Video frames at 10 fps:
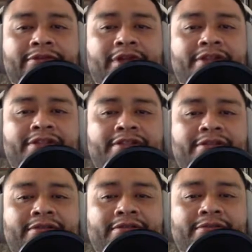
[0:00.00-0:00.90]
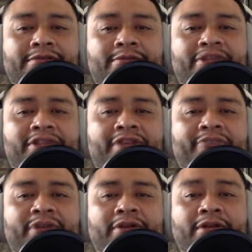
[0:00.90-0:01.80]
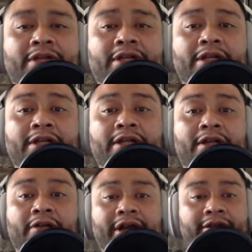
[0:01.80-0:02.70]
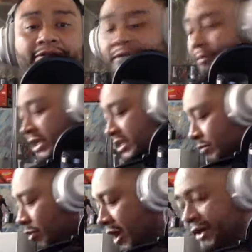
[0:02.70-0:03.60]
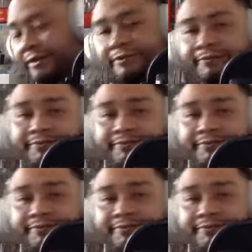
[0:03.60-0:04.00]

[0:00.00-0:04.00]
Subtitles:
Ross, much love, bro. All right, let me get some water,